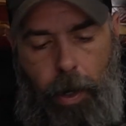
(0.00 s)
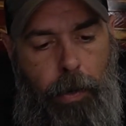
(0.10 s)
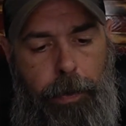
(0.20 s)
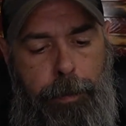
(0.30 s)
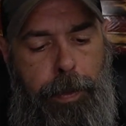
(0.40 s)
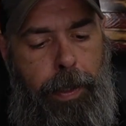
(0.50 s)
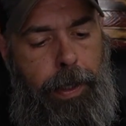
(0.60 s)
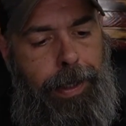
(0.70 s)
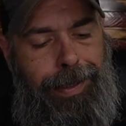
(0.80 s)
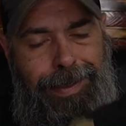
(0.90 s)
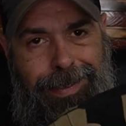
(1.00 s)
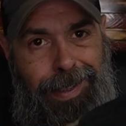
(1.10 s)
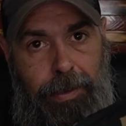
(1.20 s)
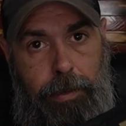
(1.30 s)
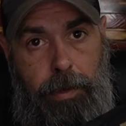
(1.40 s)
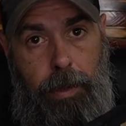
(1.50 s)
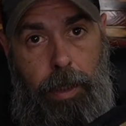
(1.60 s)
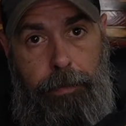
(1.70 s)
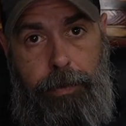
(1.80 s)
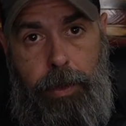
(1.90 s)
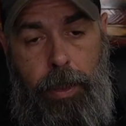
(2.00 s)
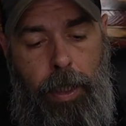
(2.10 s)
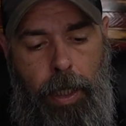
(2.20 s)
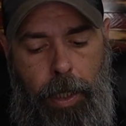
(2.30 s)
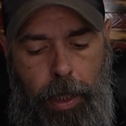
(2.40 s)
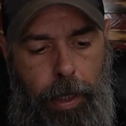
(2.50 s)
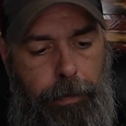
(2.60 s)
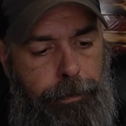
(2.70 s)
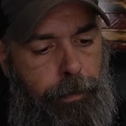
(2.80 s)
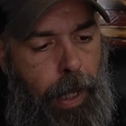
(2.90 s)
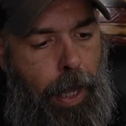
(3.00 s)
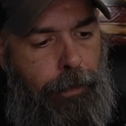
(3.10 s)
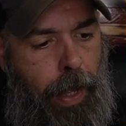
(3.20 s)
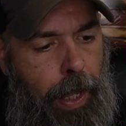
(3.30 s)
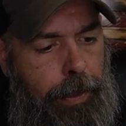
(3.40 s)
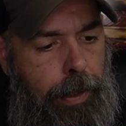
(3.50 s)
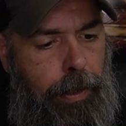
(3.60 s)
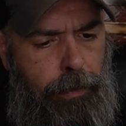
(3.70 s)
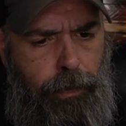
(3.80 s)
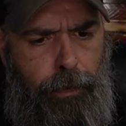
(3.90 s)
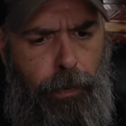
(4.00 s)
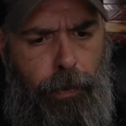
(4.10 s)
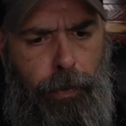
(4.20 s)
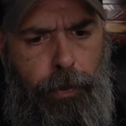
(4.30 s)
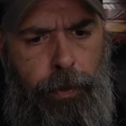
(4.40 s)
are the Pig Delta gloves. I've had these for